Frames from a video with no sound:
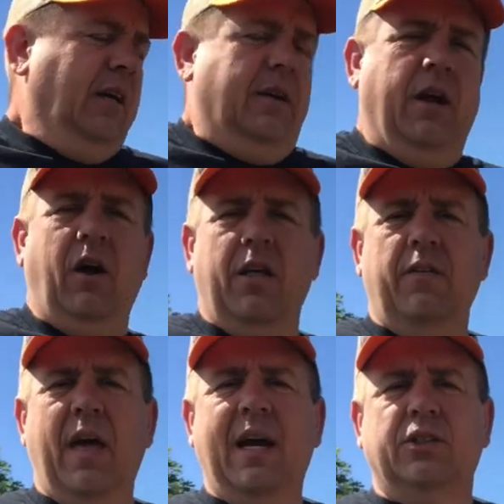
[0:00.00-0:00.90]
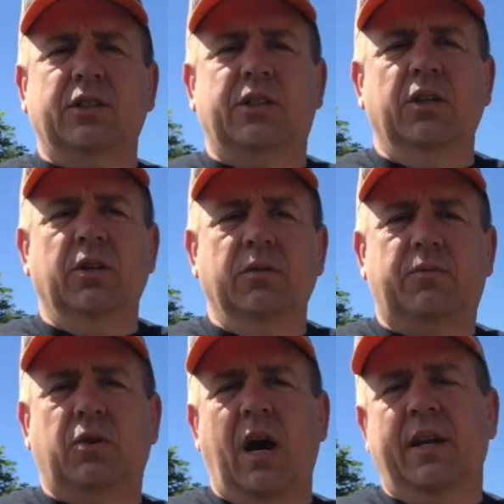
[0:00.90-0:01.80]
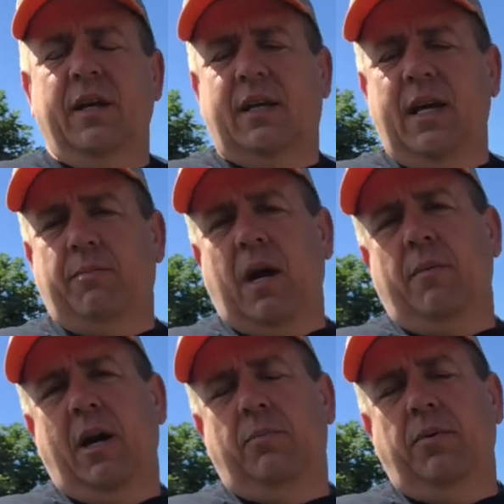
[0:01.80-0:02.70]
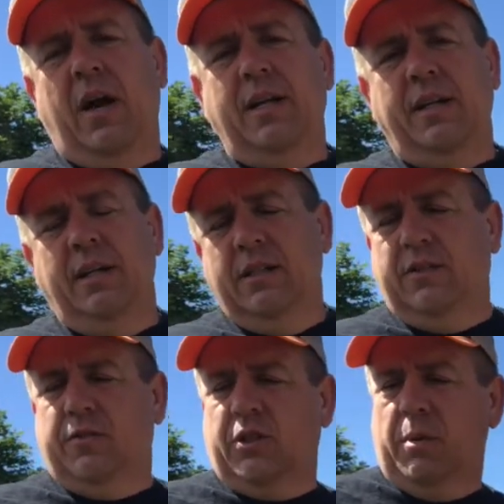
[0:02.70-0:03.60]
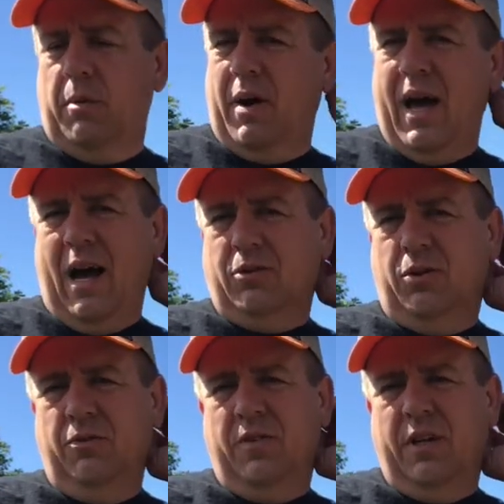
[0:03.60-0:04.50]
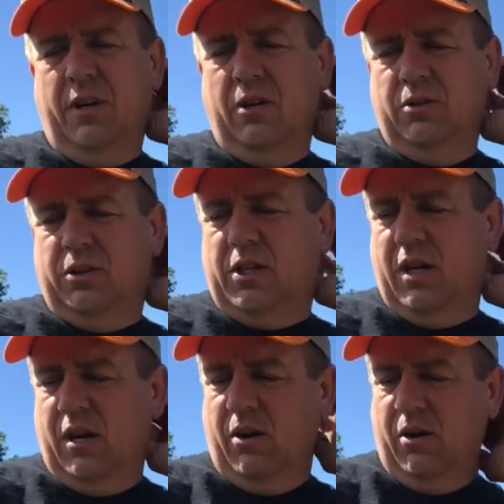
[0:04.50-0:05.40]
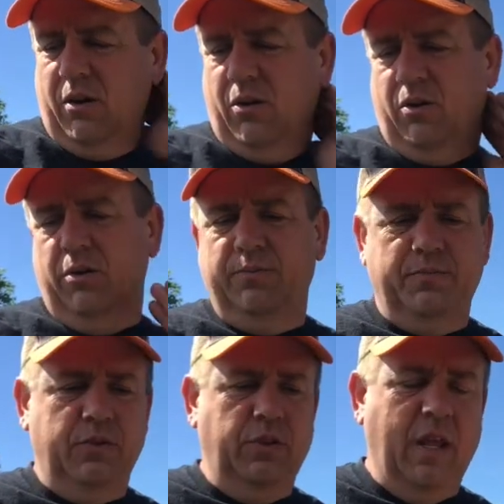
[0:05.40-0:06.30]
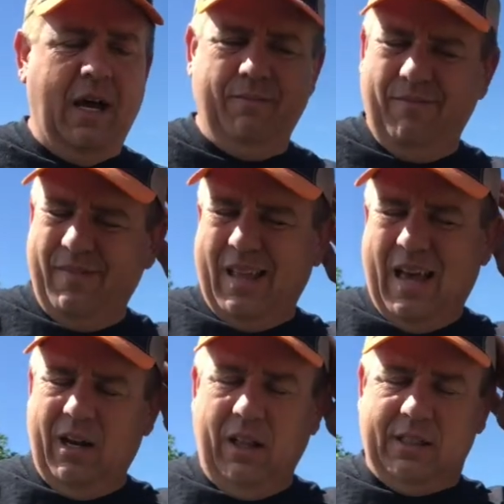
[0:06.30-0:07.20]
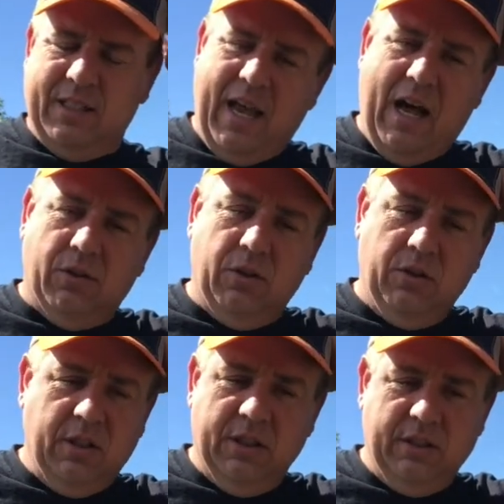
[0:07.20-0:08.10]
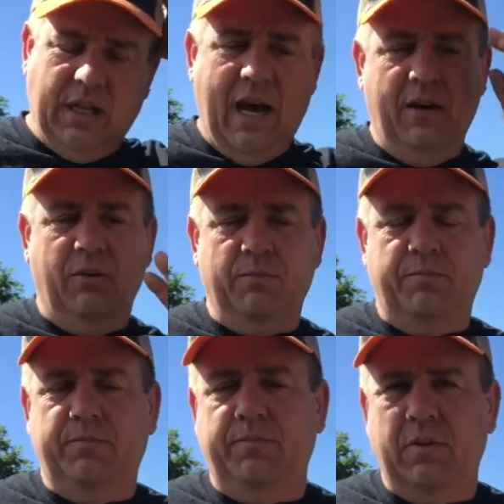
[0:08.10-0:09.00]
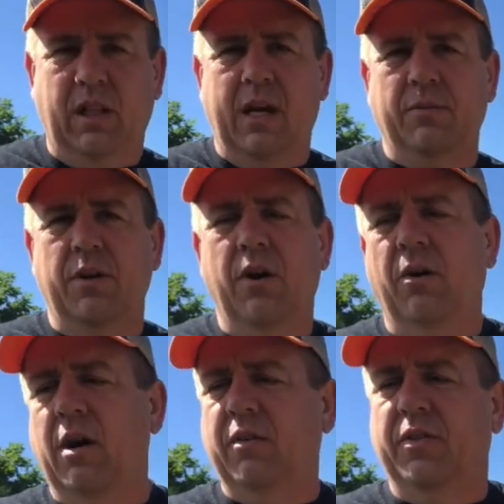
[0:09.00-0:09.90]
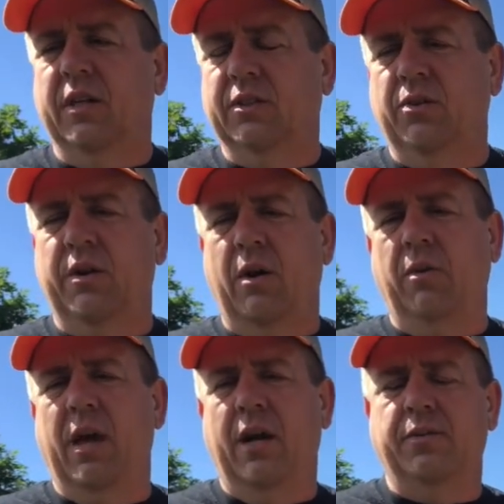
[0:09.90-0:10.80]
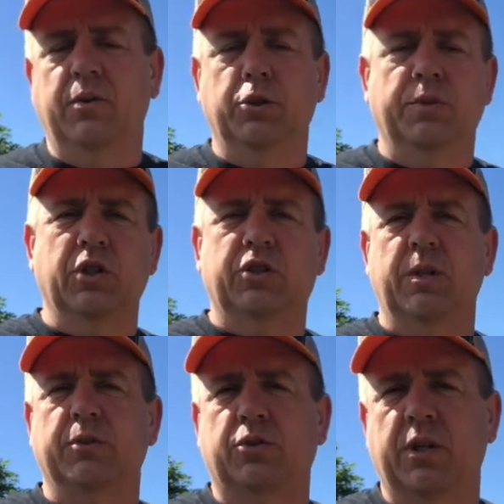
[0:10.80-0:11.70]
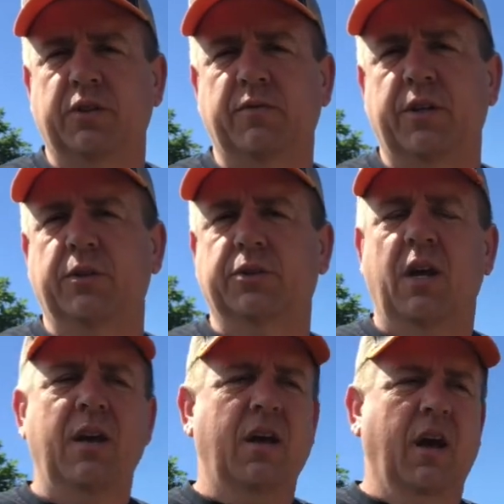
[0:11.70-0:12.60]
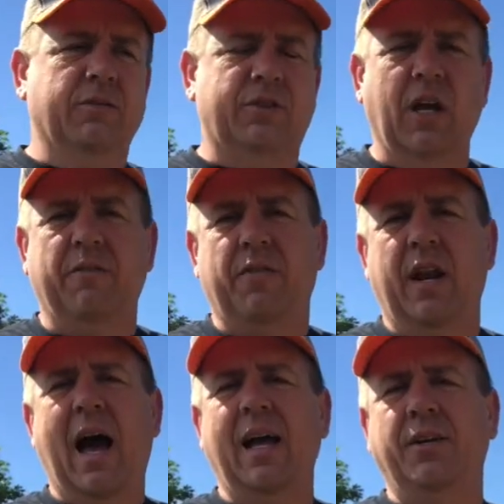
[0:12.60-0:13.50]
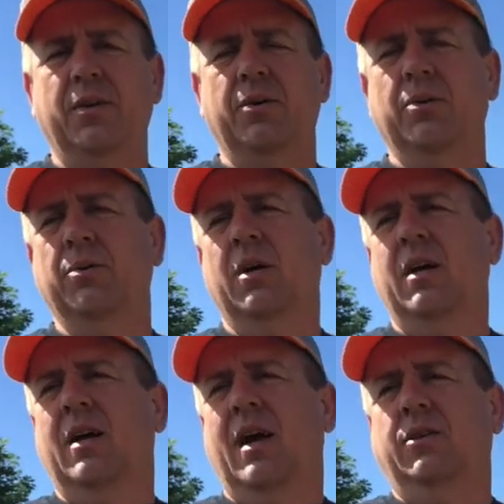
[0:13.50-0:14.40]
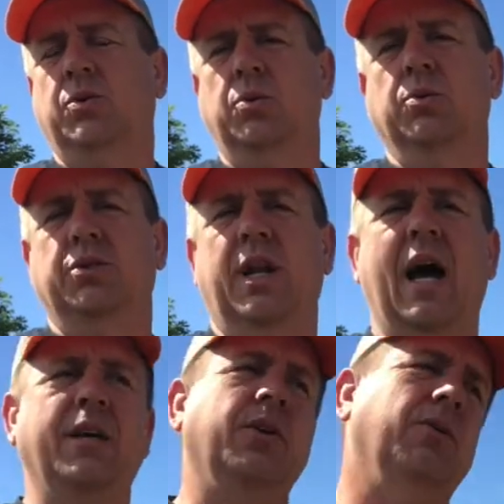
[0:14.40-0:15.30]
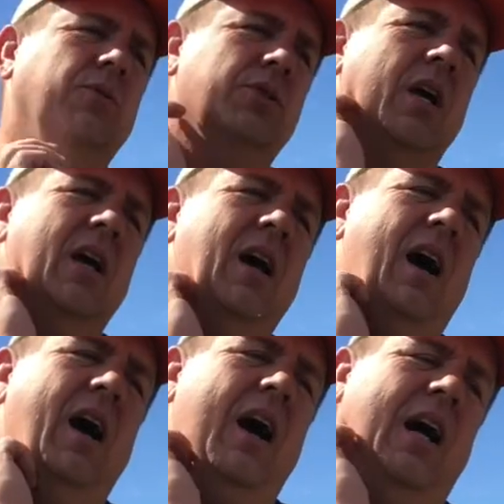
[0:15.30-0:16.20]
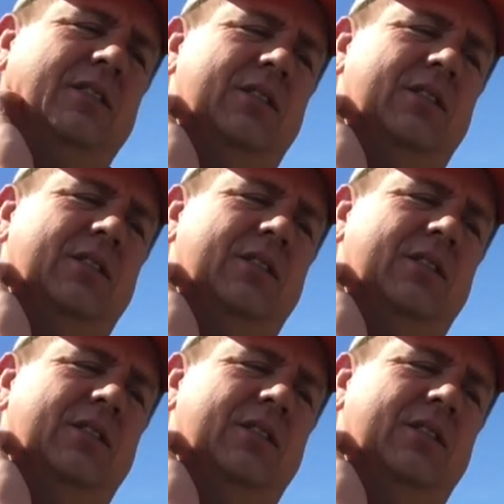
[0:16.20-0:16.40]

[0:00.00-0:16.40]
you know, other than that, just still trying to keep coming up with ideas for some of my how-to videos, or not. I don't like to say how-to because I don't claim to know everything, so they're not really how-tos, but just demonstration videos of stuff that I do and tools that I use. I